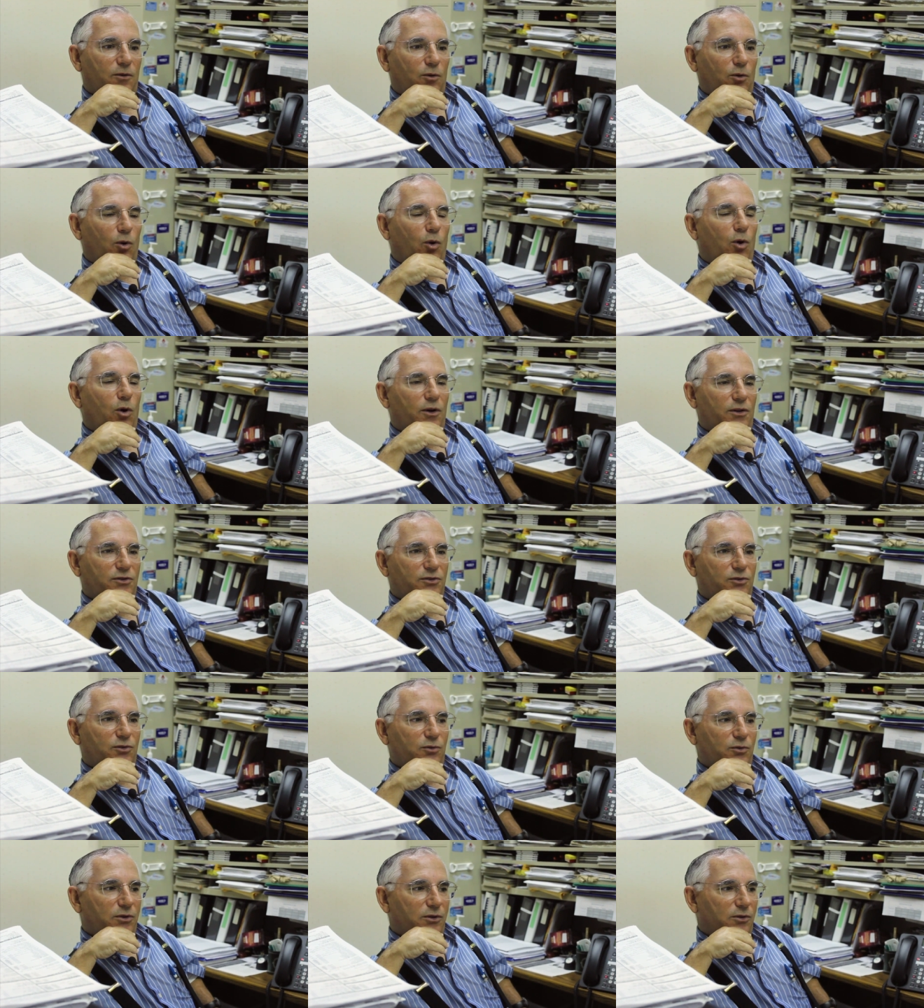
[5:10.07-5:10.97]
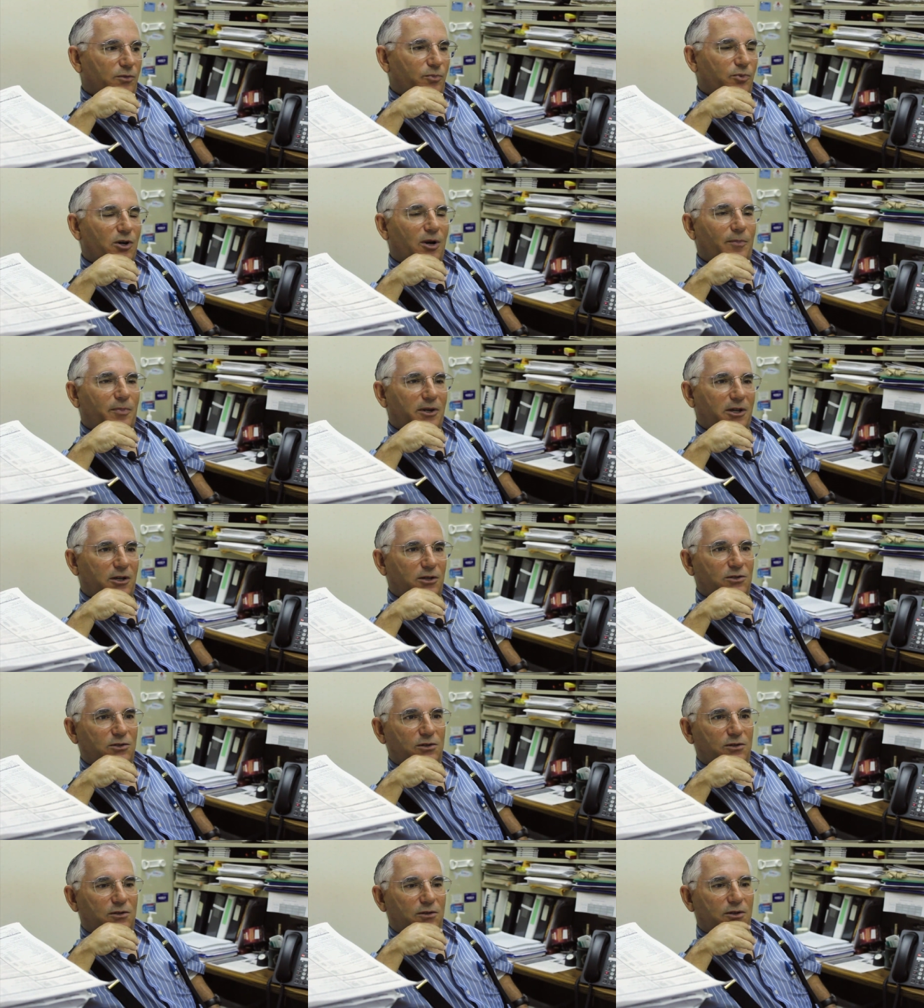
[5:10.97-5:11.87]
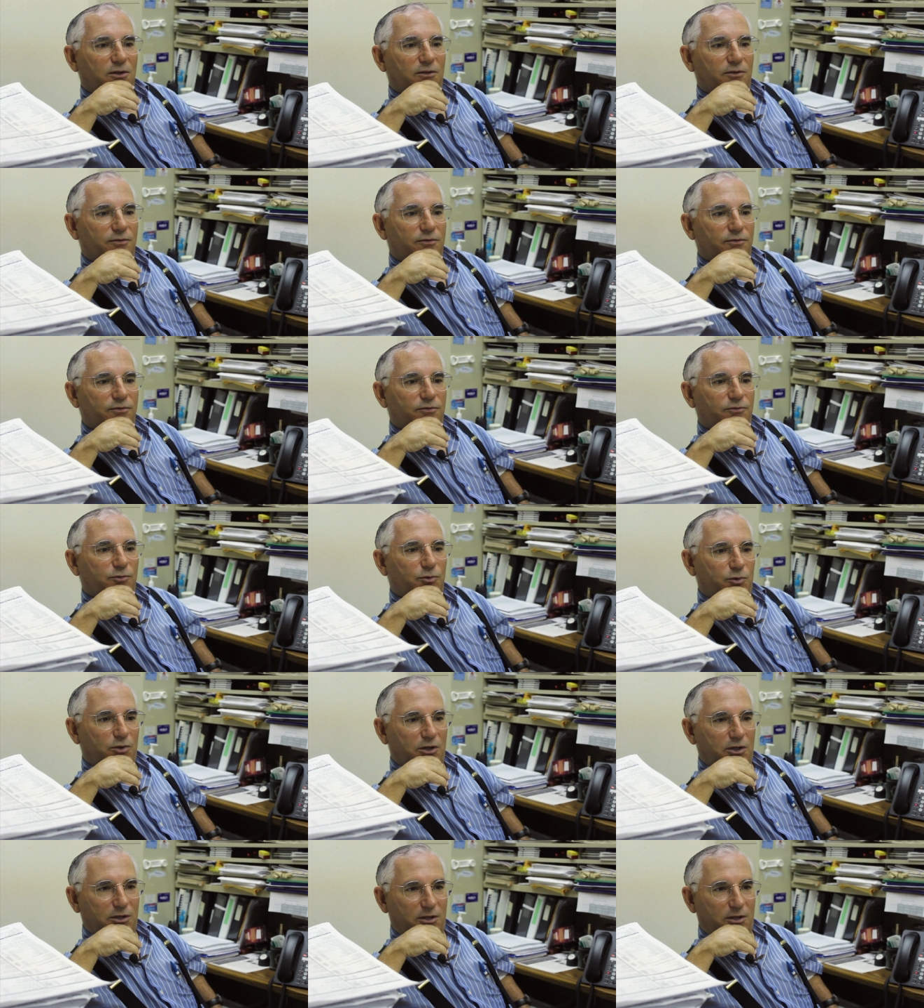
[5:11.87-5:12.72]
loss during the propagation of rooted